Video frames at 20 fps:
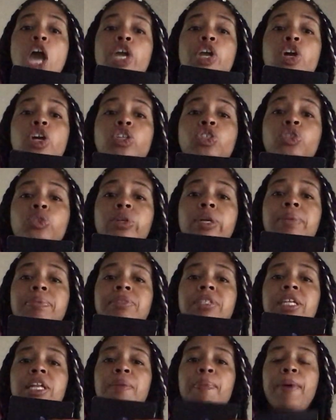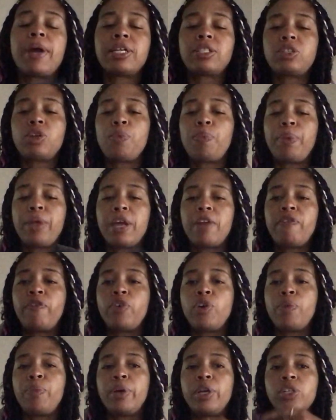Your dreams need a practical plan,
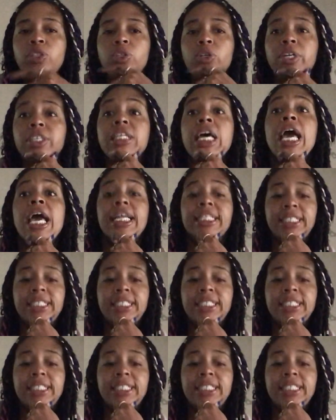full moon in Taurus.